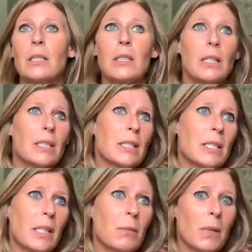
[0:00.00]
doesn't
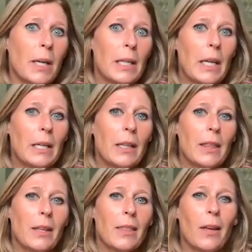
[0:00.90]
seem like
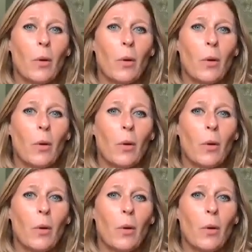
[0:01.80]
anything